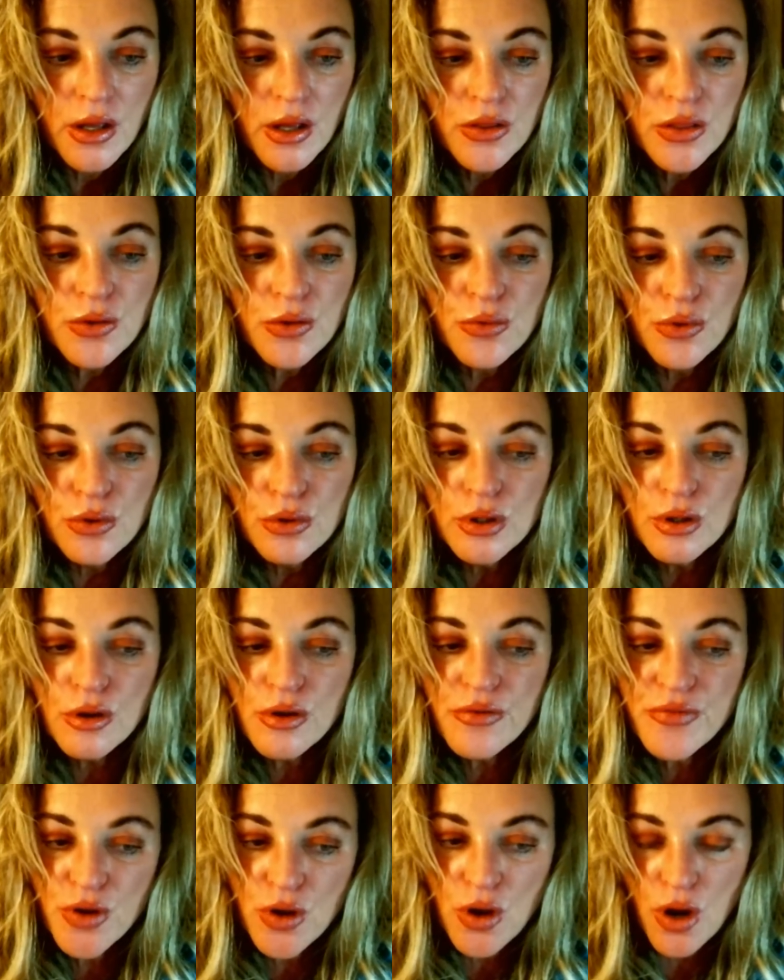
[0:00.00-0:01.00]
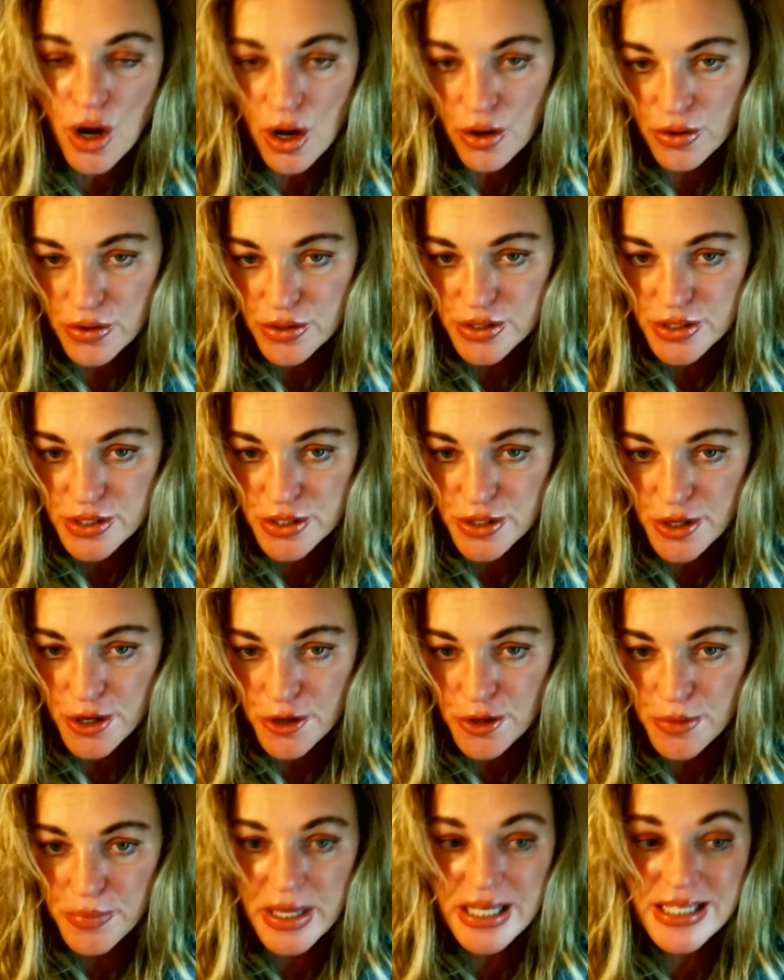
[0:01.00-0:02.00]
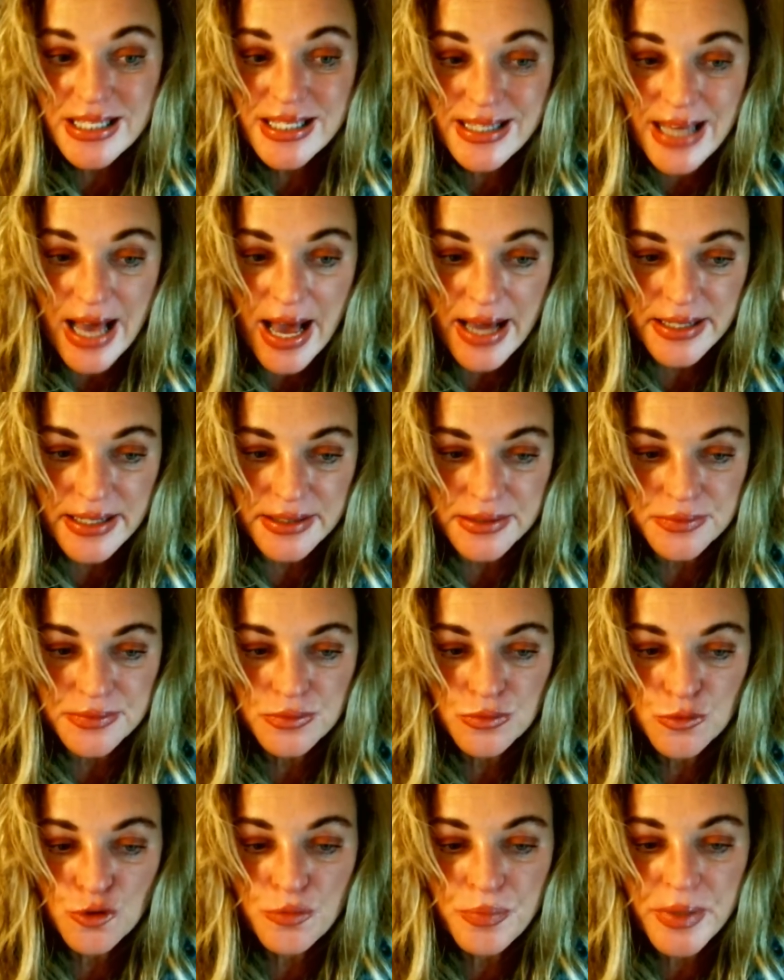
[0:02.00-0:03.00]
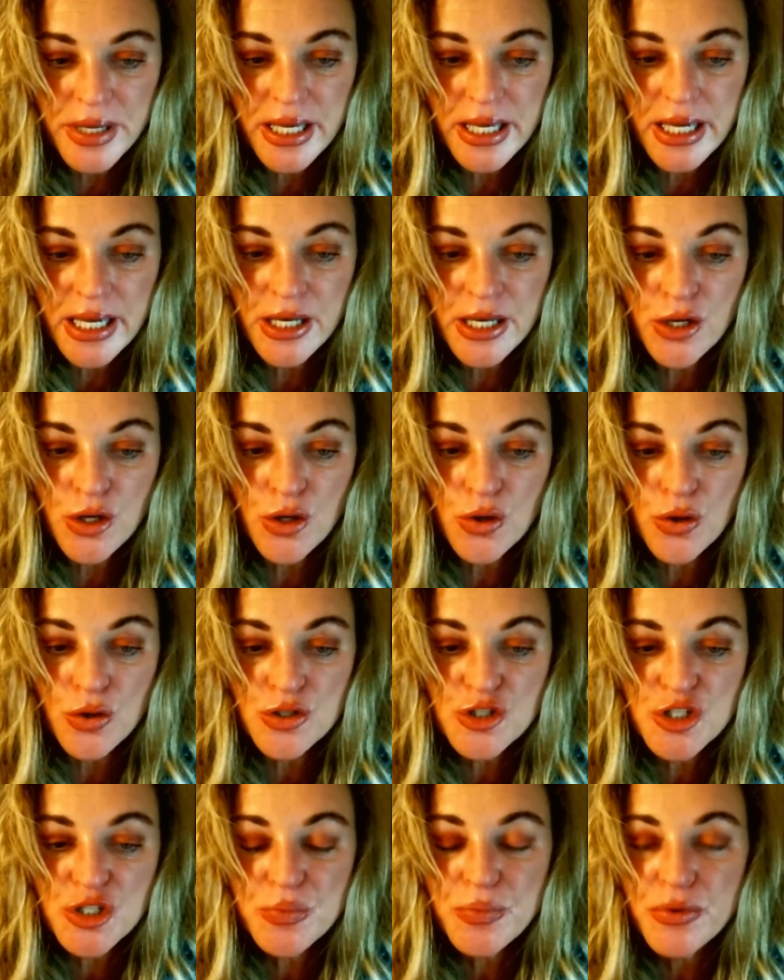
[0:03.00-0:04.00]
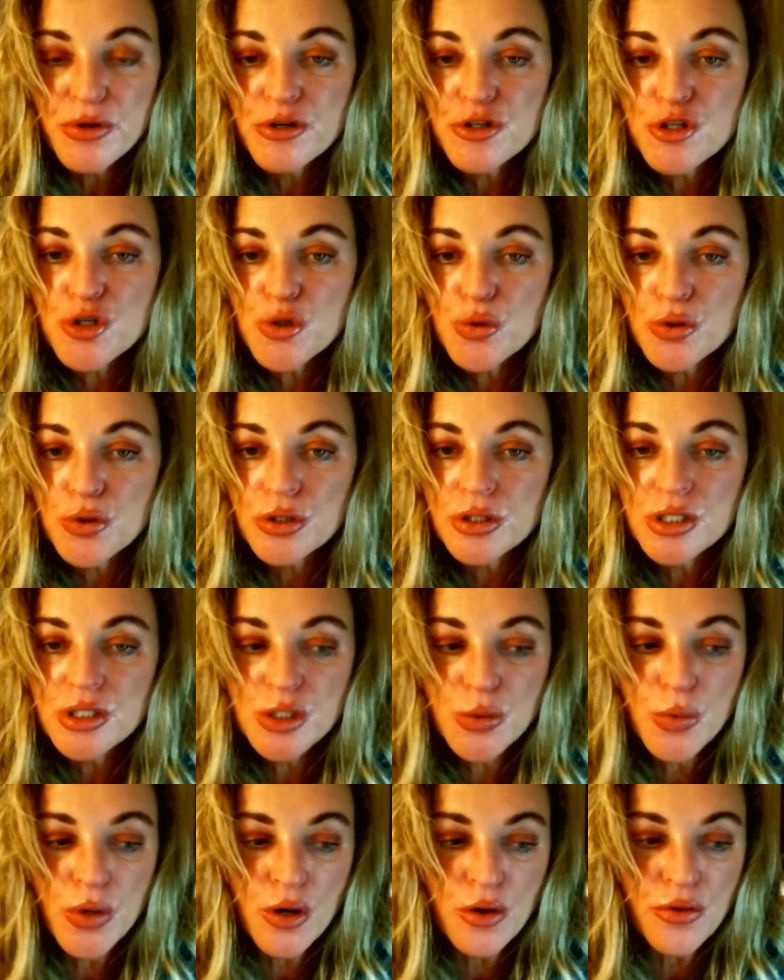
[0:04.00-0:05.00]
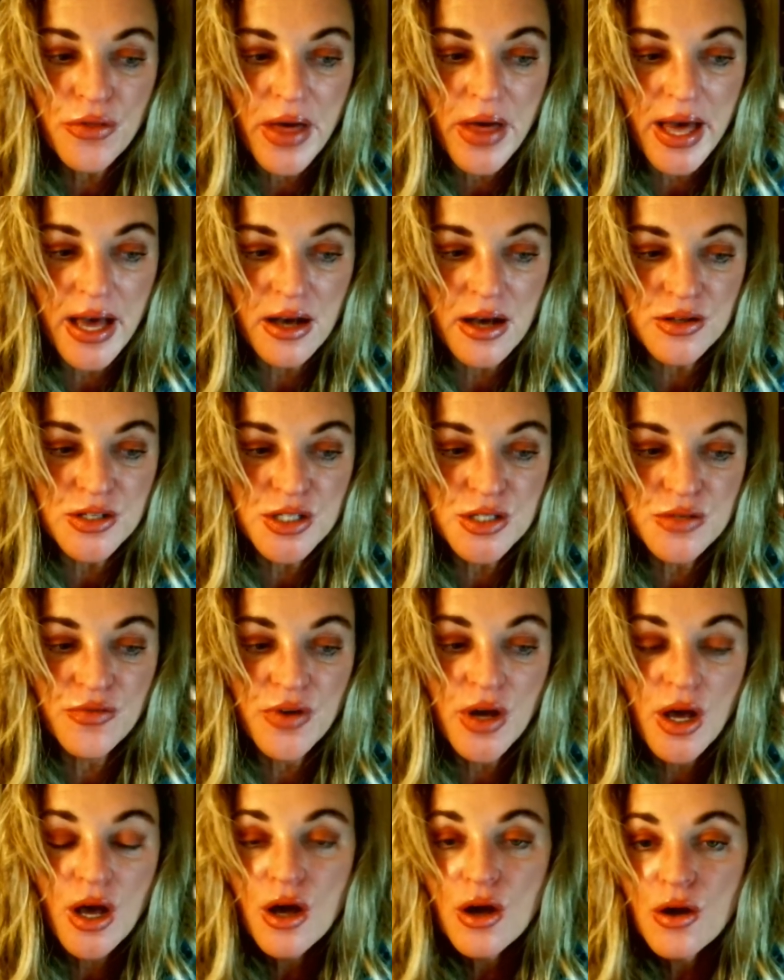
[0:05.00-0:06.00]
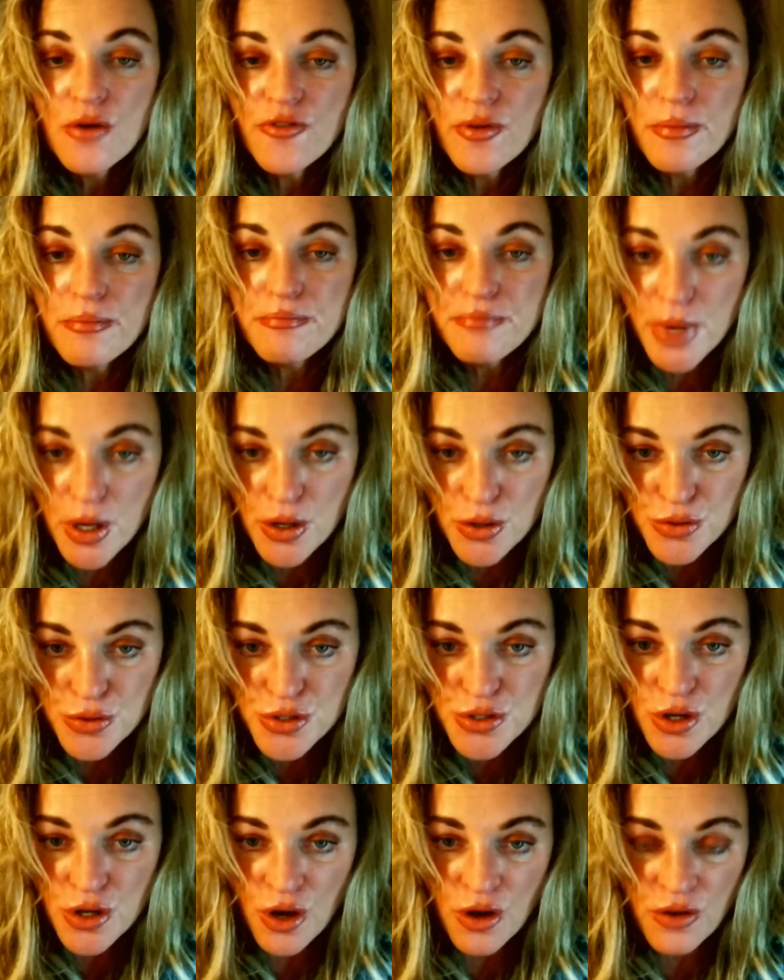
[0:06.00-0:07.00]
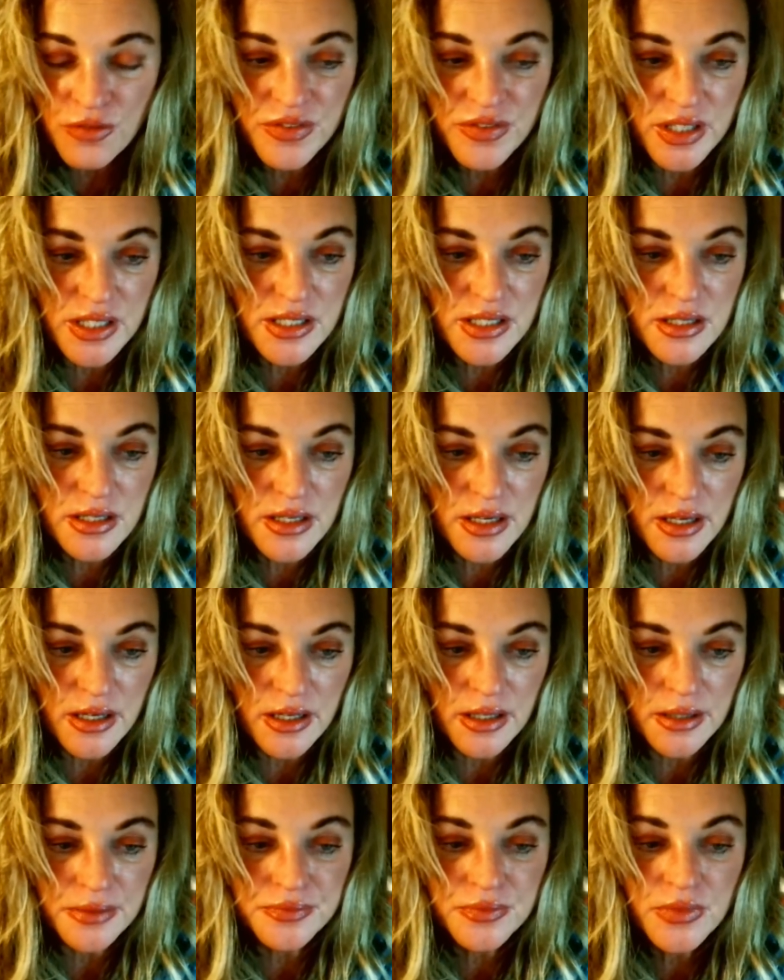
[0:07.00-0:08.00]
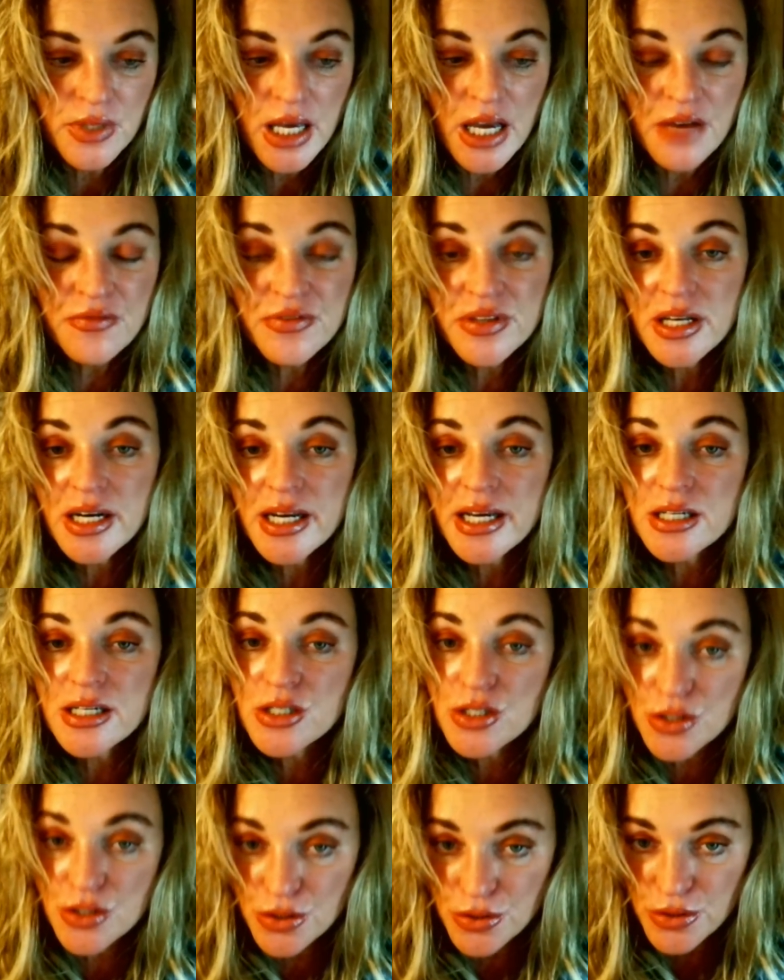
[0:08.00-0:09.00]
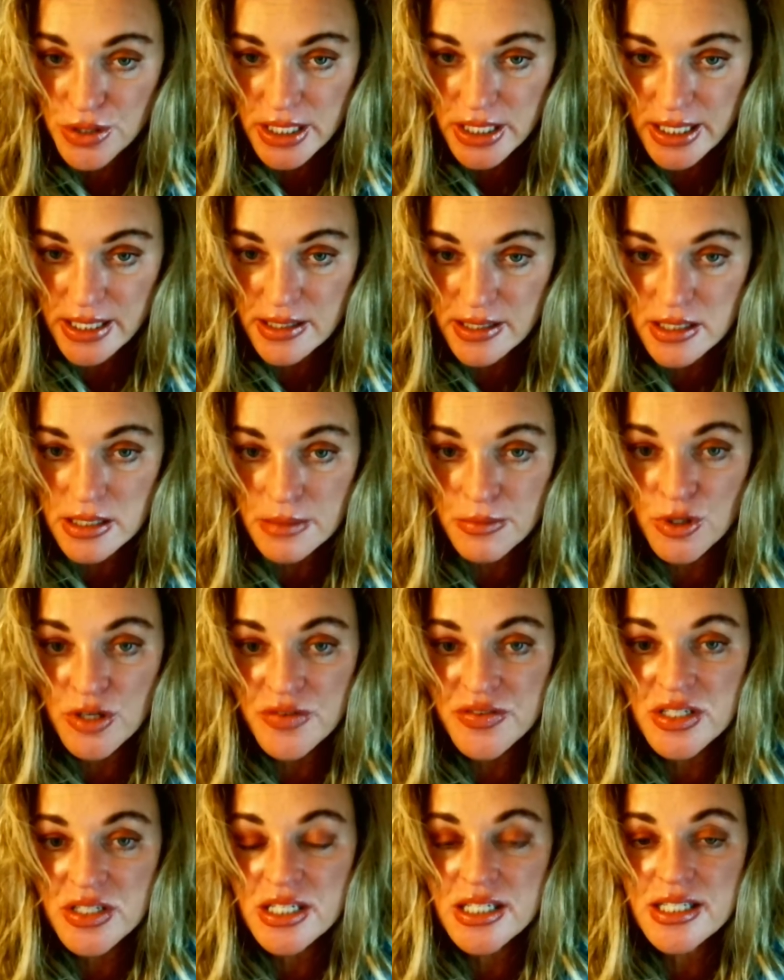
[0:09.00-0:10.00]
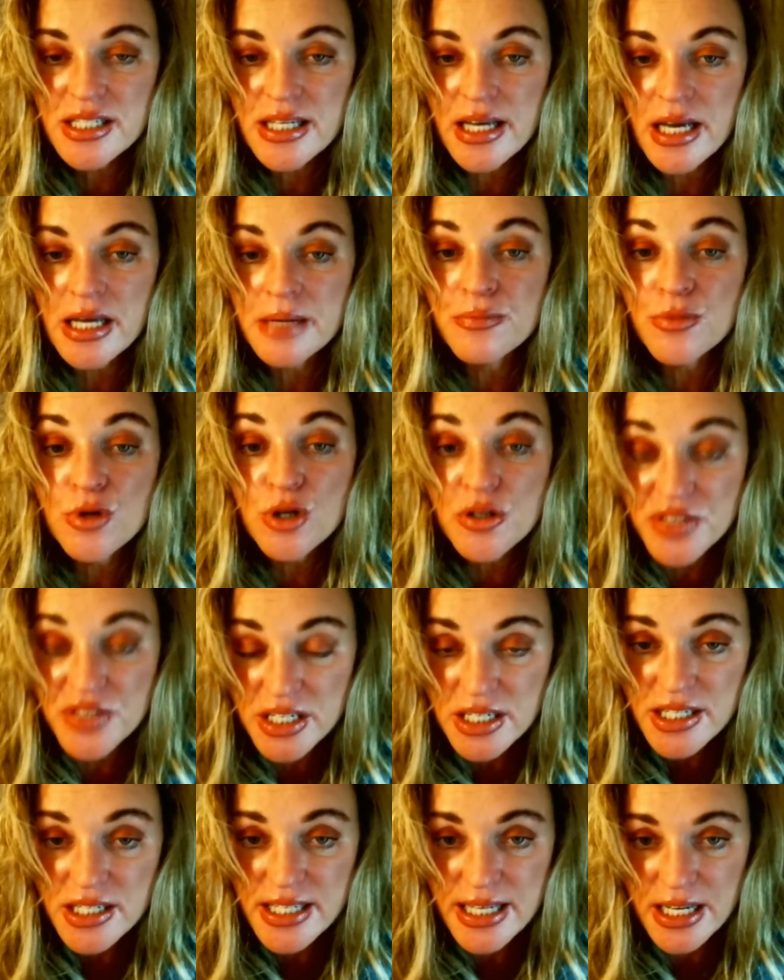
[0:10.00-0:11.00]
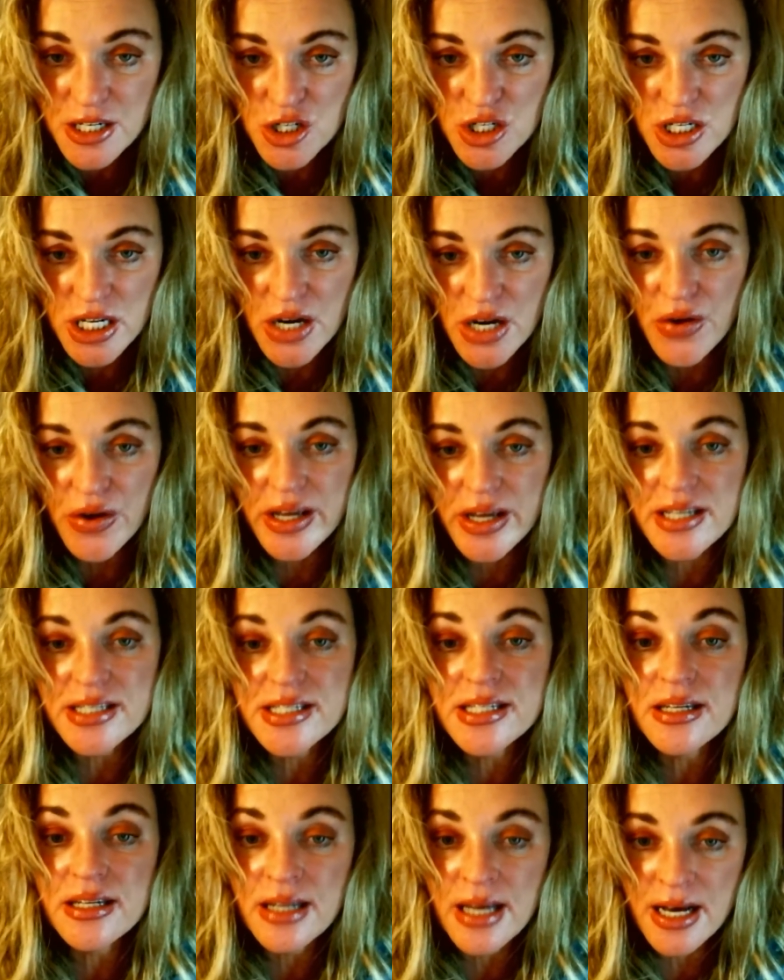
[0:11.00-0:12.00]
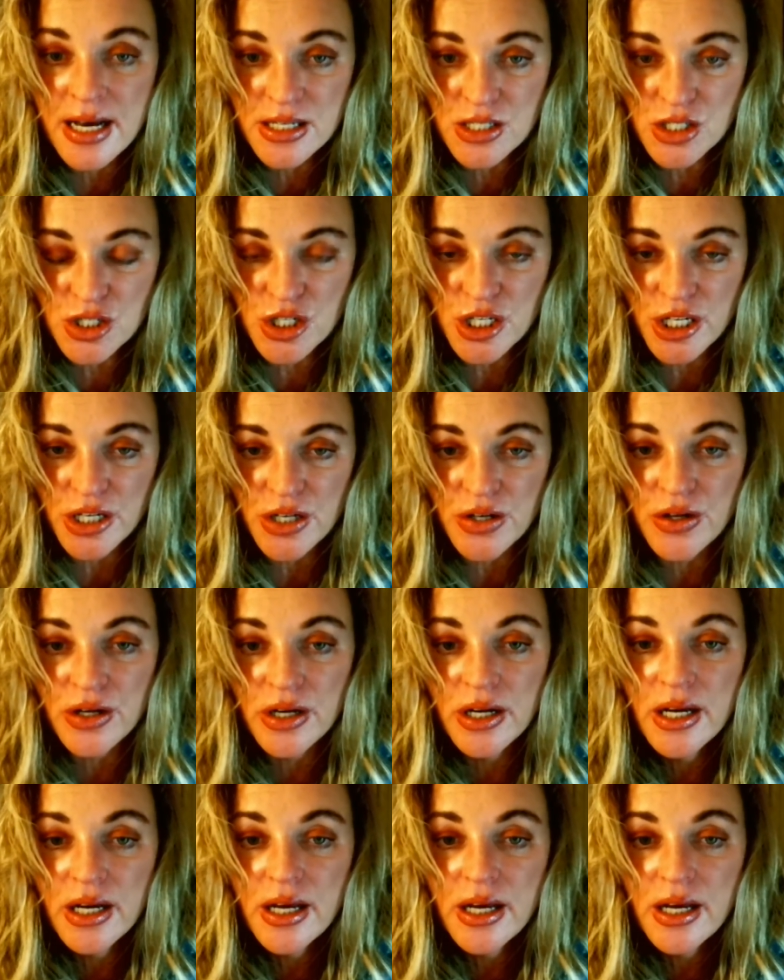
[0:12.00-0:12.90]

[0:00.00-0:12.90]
The ruler of your horoscope, Saturn, will be in your spiritual twelfth house for most of this year. And for the next two years, it moves into it moved into Sagittarius last year,